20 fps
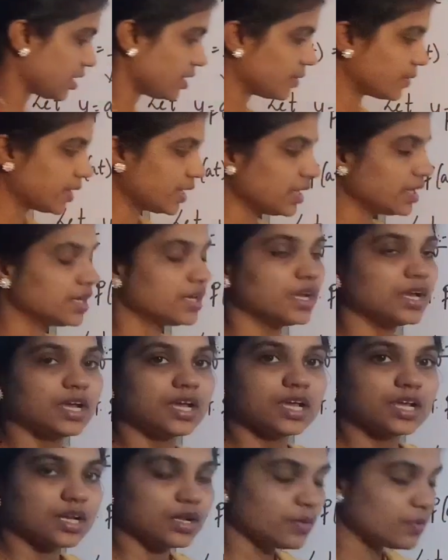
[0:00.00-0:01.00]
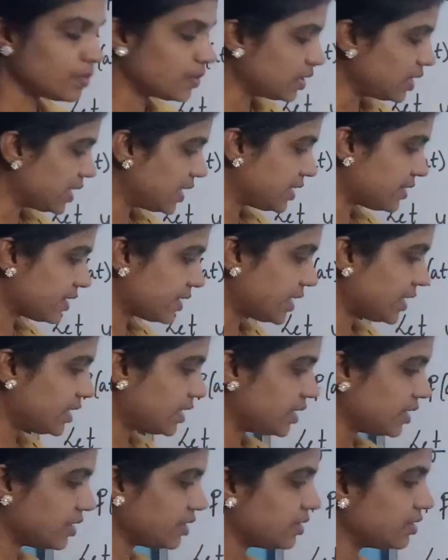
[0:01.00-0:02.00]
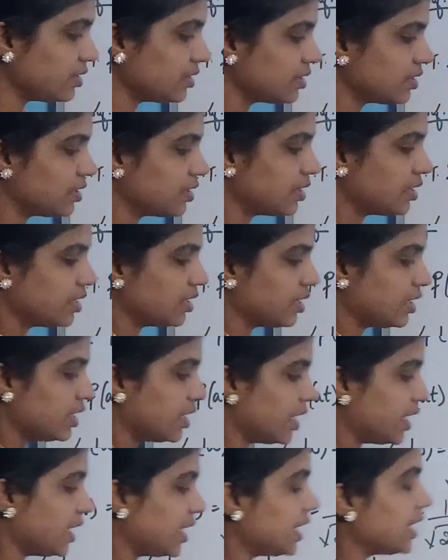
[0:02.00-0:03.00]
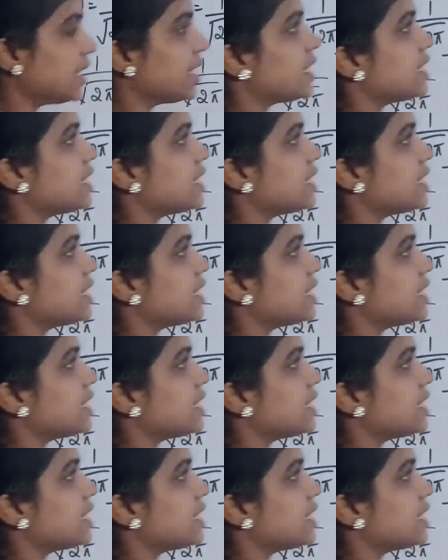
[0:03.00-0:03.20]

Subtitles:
Okay. Now what I'll write here? E